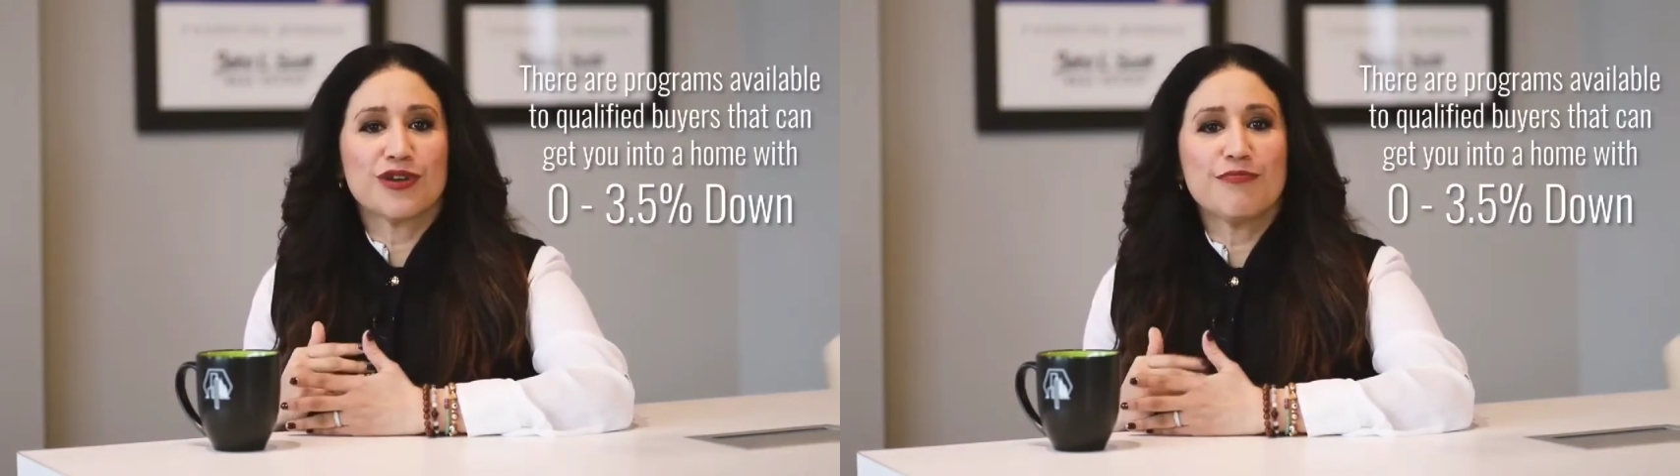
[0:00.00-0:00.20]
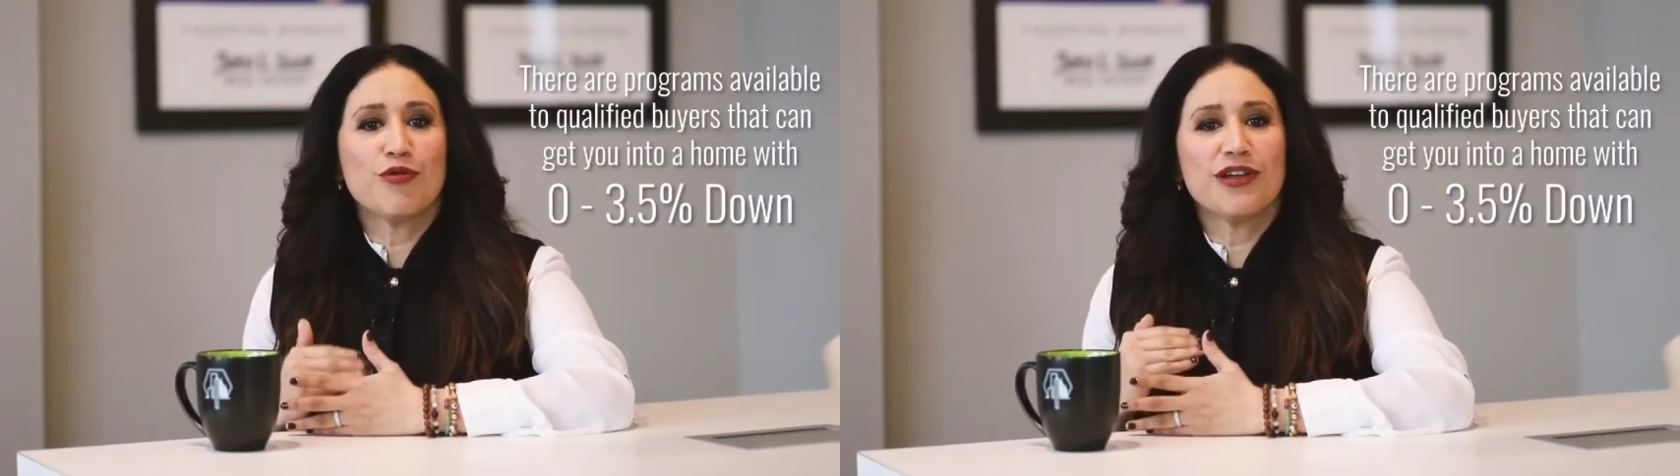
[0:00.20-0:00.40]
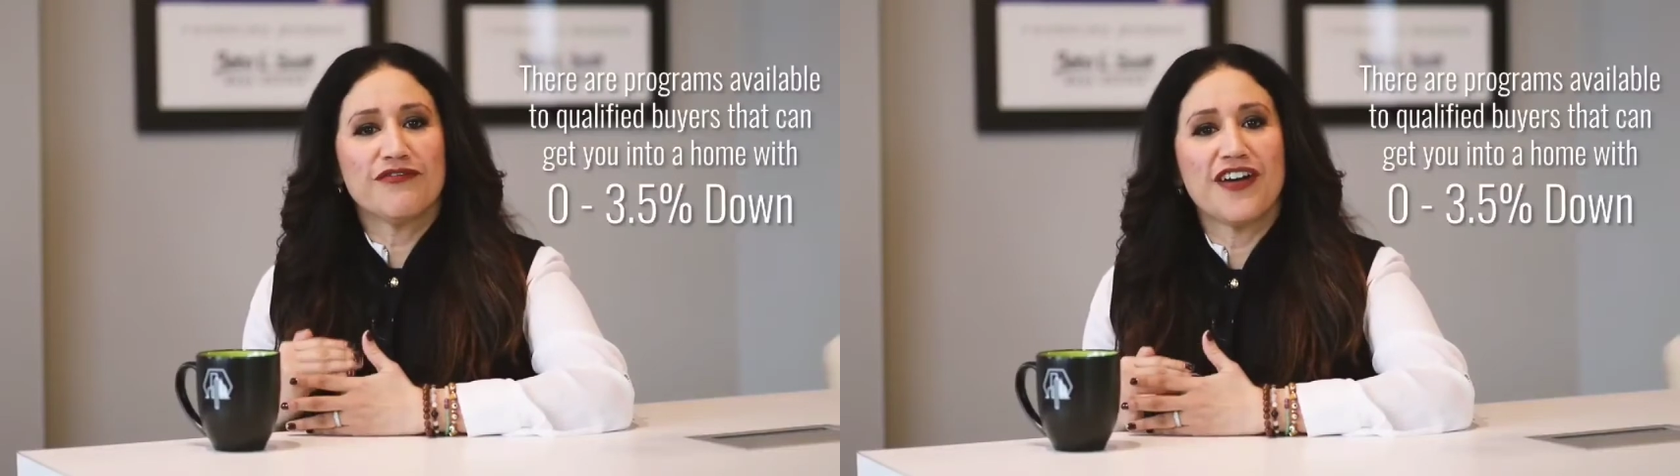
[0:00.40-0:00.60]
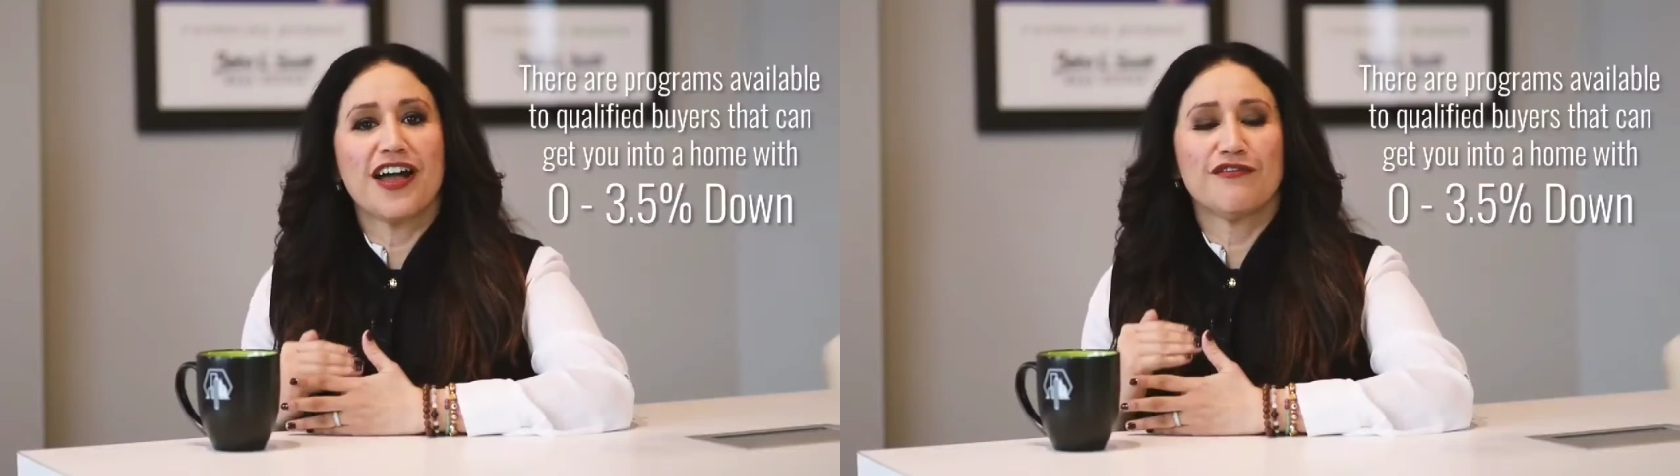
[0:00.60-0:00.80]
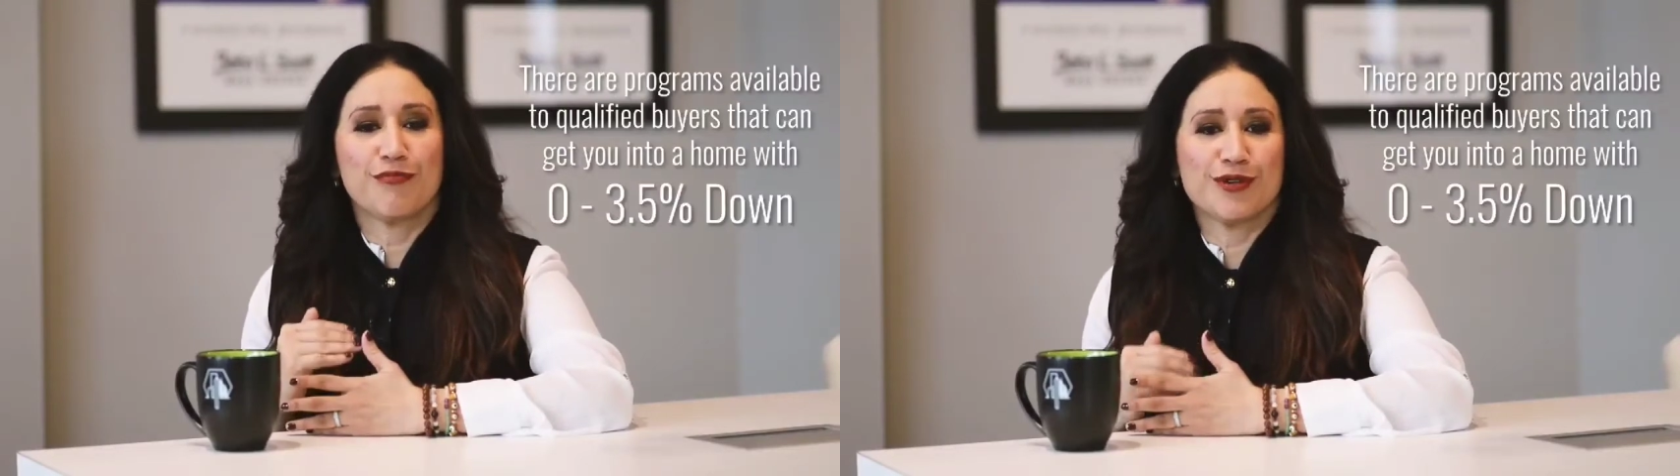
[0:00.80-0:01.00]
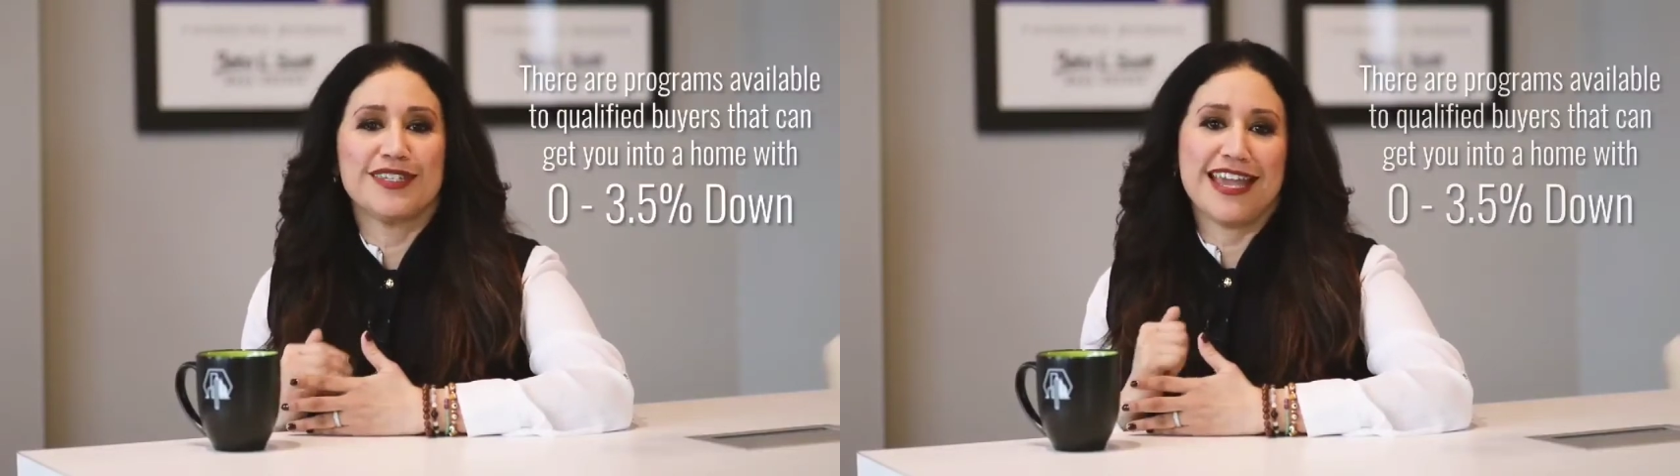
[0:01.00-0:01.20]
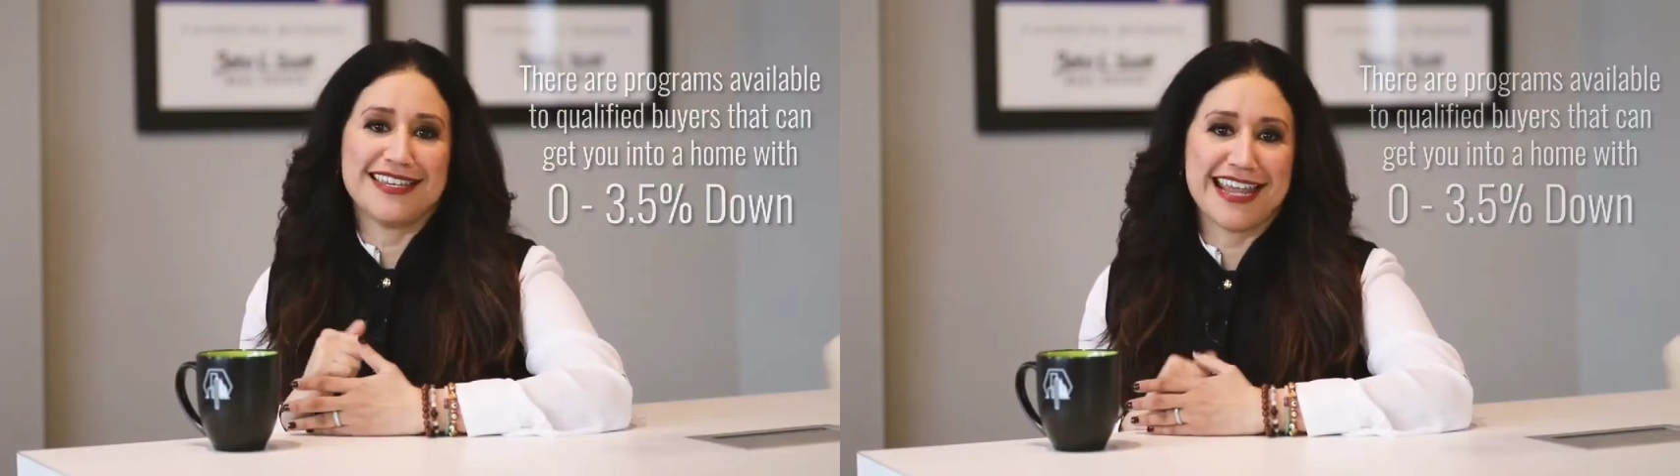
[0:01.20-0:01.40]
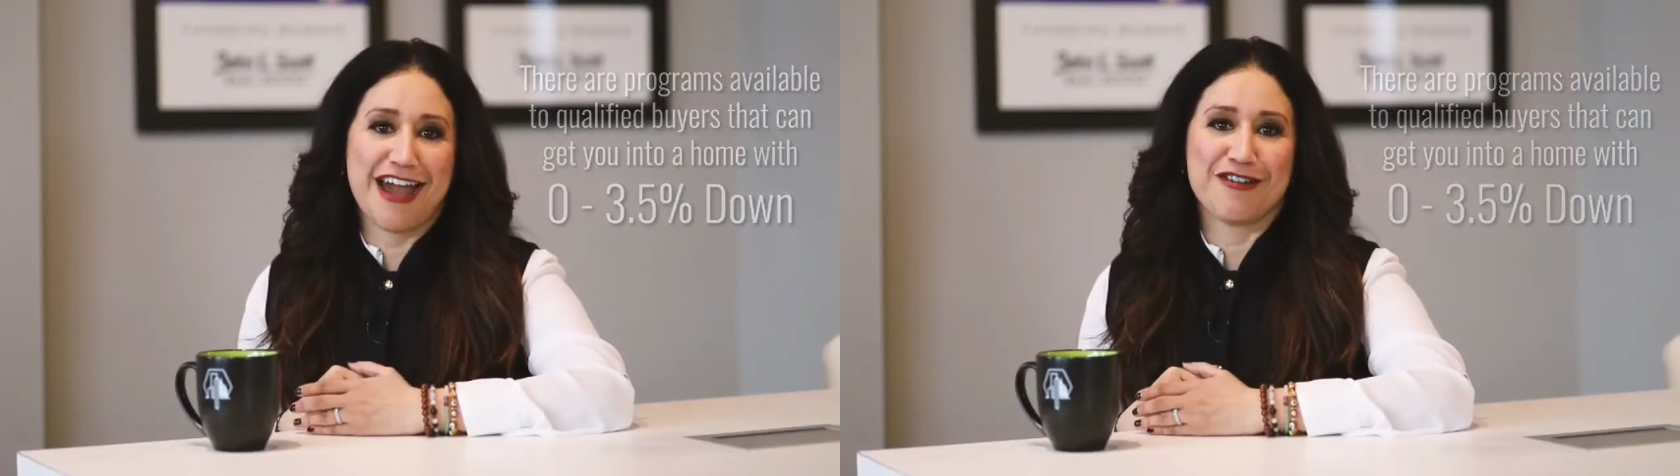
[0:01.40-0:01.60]

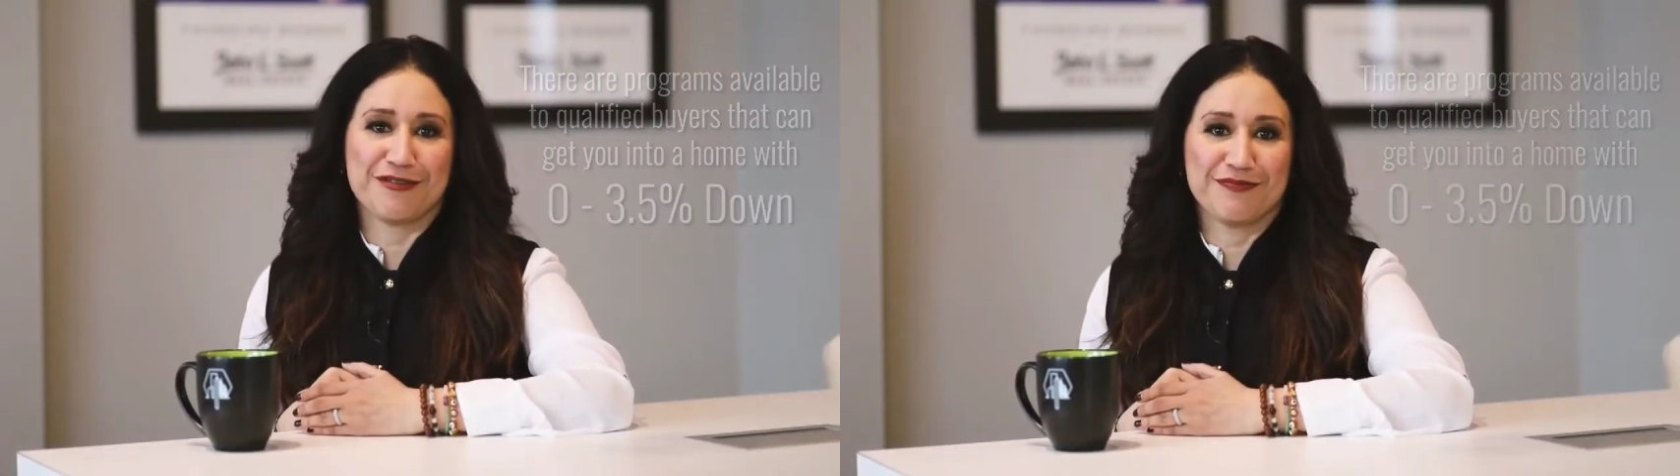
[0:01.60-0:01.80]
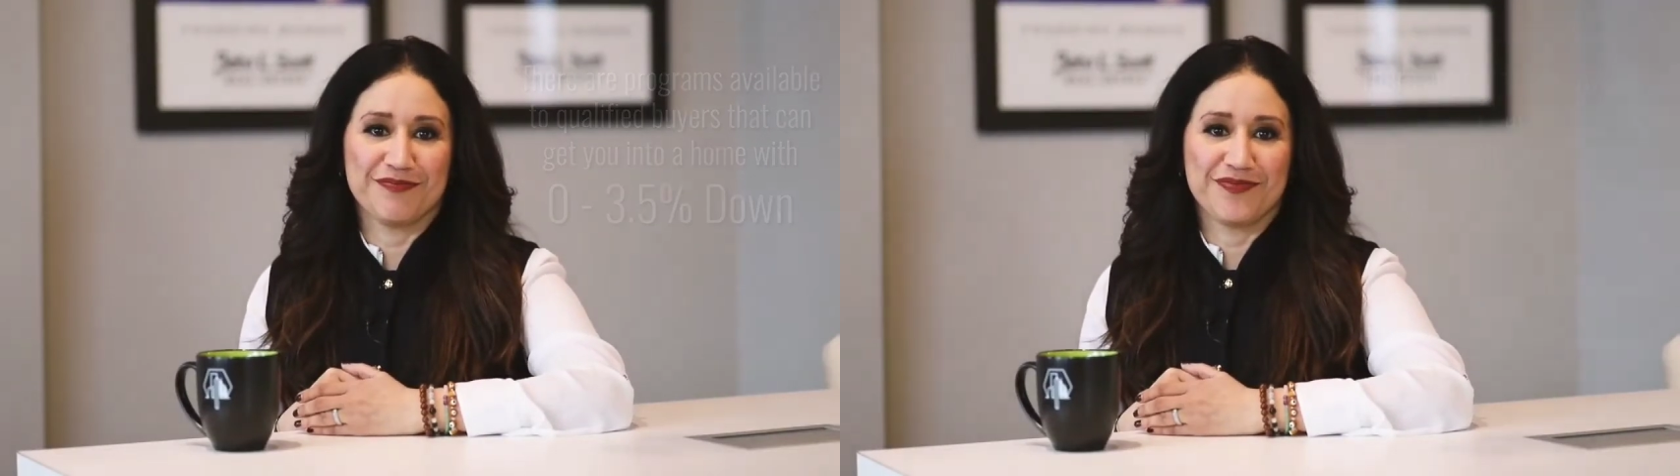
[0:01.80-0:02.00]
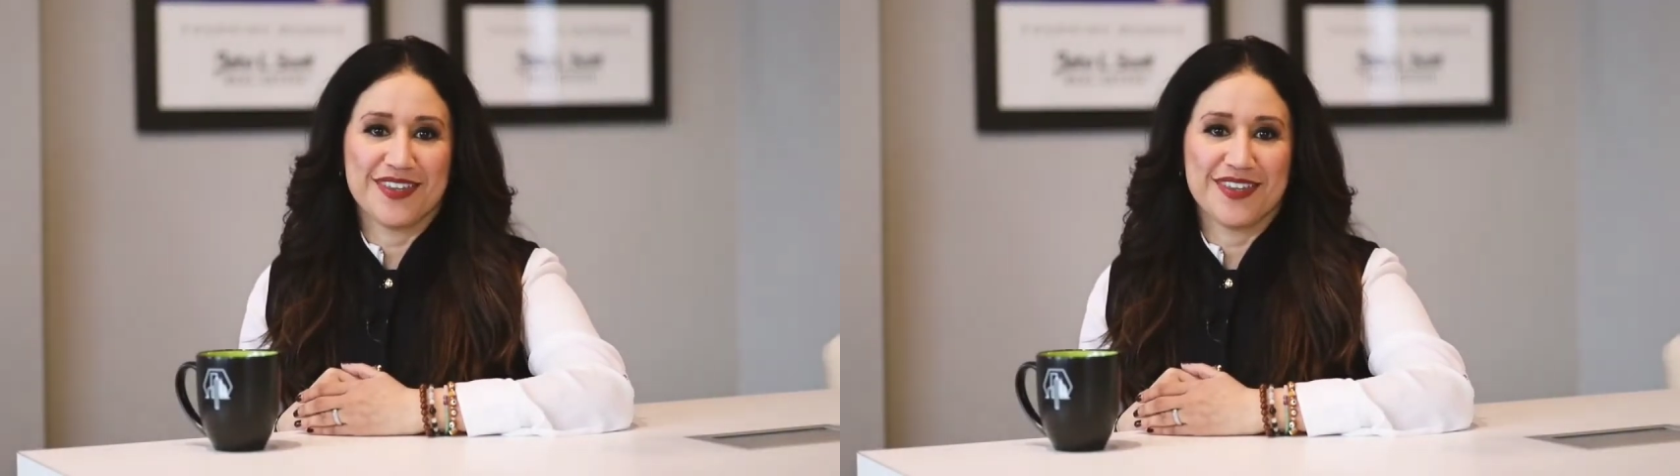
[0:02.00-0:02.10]
3.5% down.